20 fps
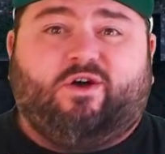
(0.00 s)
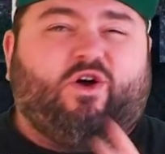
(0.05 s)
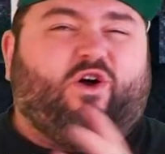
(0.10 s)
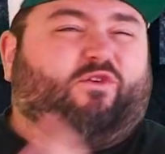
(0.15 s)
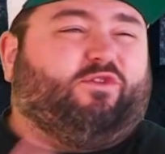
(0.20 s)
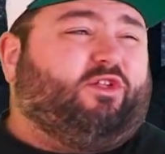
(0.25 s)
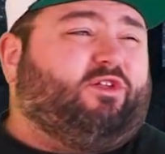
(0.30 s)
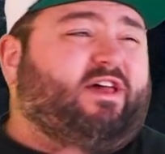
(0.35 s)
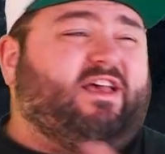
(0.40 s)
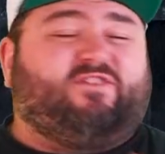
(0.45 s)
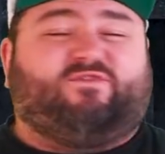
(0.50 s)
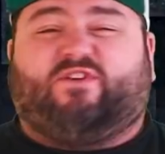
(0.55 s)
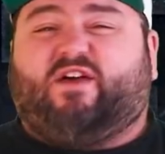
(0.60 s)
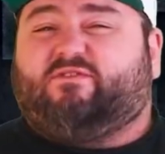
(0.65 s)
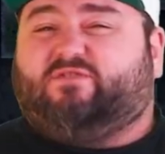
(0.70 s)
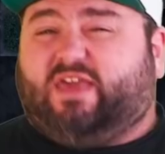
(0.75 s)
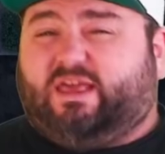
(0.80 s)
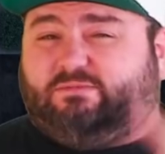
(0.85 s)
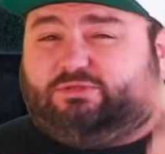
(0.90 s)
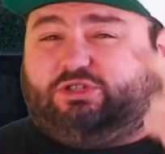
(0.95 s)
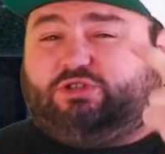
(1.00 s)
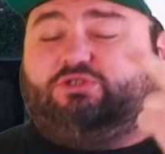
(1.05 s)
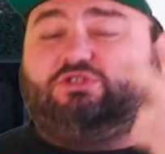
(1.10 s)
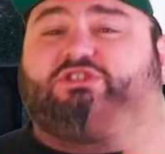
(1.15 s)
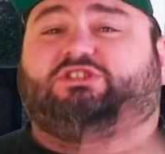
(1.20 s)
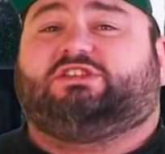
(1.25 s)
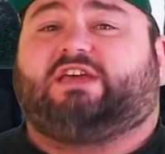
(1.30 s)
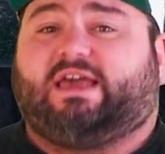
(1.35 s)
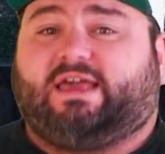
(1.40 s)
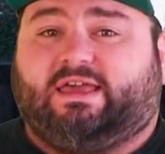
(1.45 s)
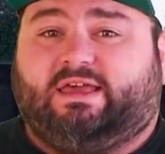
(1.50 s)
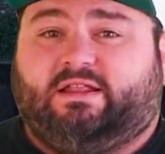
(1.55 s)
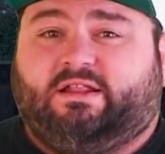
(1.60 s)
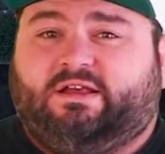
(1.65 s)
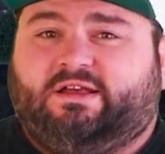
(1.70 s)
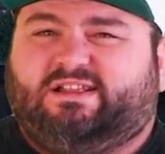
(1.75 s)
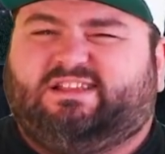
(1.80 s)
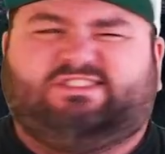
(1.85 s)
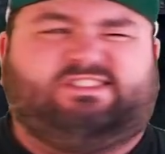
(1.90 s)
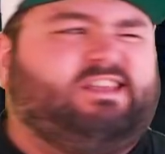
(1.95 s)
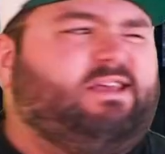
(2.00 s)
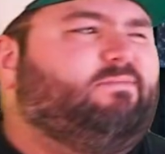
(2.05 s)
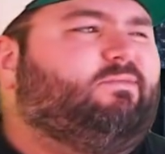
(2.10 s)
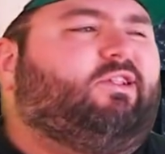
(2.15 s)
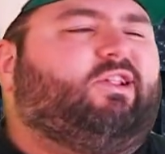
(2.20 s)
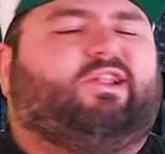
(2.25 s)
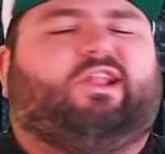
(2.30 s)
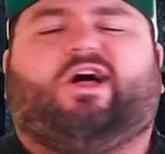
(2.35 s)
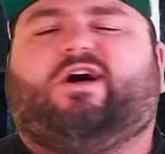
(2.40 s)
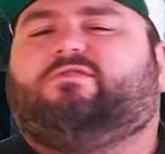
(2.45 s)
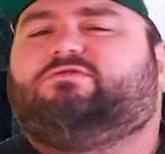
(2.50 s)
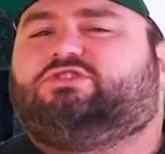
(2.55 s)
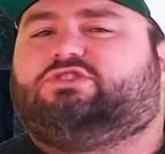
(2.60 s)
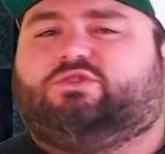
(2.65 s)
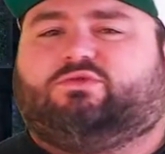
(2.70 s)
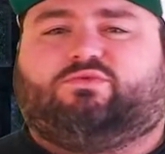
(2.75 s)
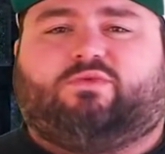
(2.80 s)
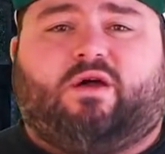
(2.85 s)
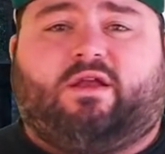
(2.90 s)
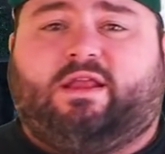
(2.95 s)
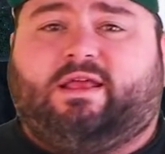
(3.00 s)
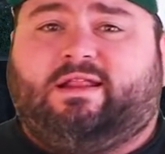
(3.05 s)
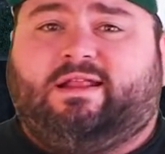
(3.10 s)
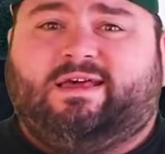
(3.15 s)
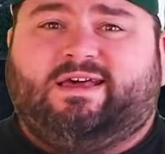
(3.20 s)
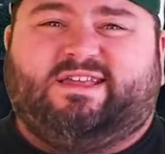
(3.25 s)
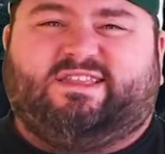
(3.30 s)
Over the last 5 games, they're second. This team loves to run it.